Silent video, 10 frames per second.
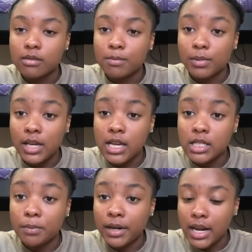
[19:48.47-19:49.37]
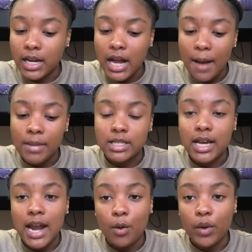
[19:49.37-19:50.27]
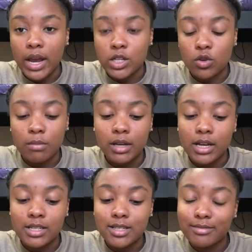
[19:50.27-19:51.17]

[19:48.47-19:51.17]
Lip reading: please put it in the comments and I will answer it, because